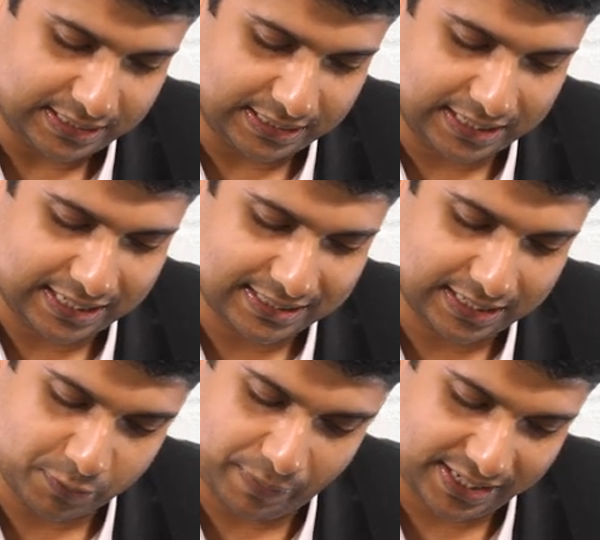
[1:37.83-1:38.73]
Earnings,
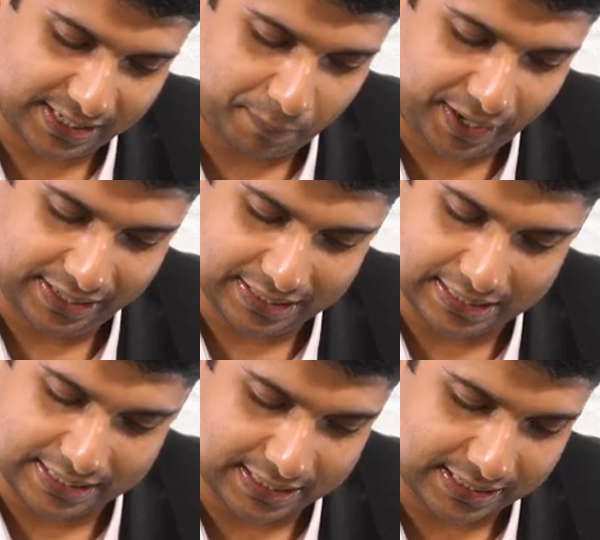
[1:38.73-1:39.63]
there is basic pay,
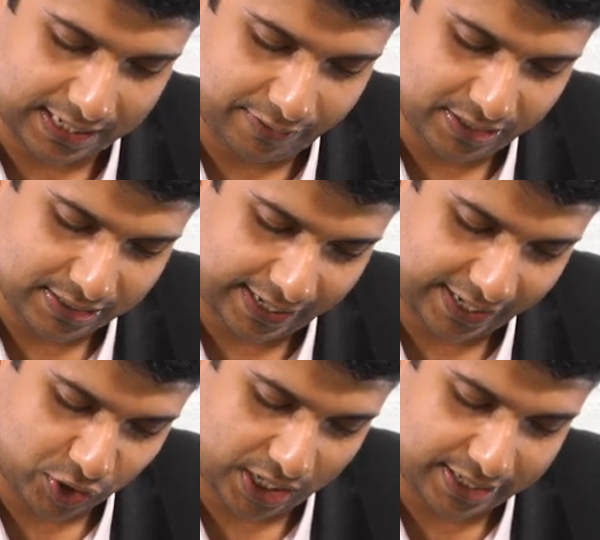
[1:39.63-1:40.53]
dearness allowance,
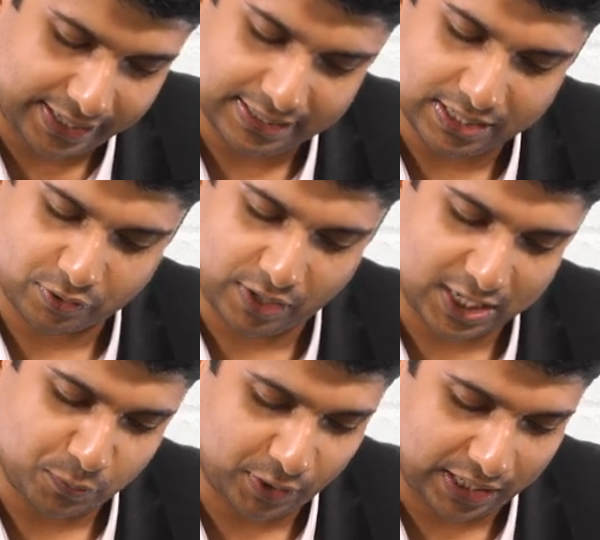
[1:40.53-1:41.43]
HRA,
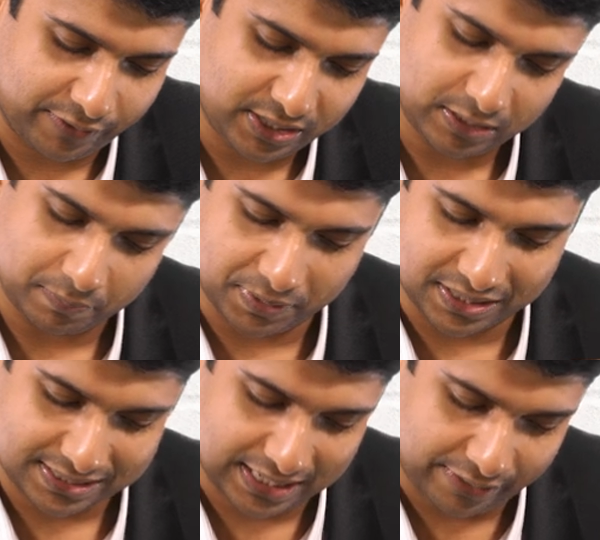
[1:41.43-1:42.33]
transport allowance,
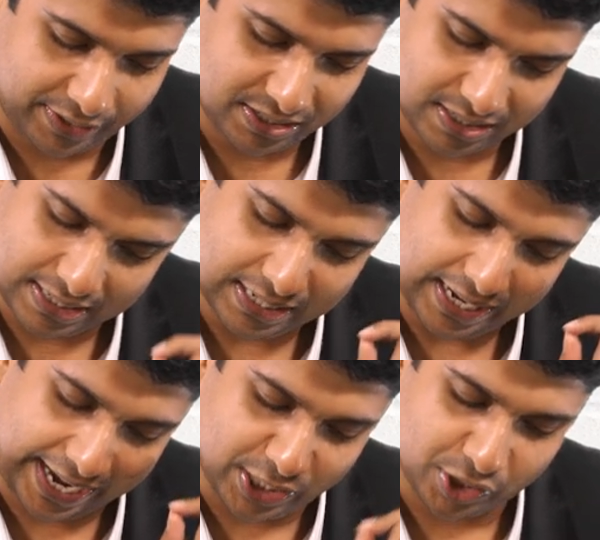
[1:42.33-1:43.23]
personal allowance,
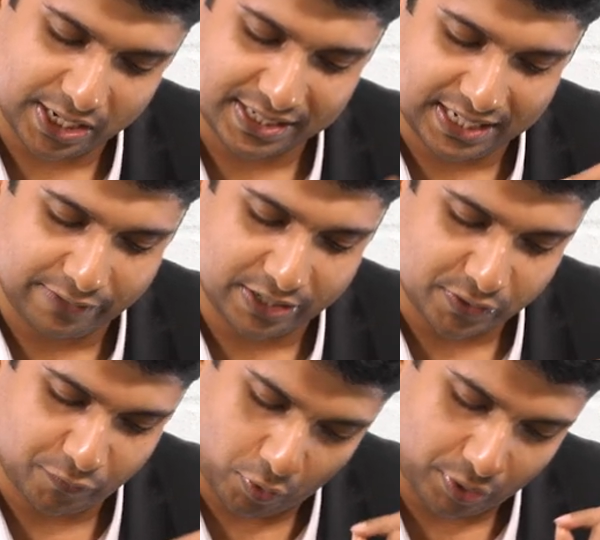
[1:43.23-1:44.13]
education
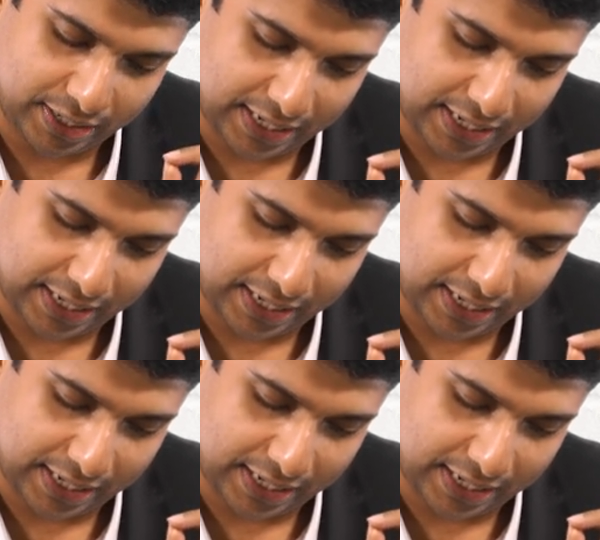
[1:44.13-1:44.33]
allowance for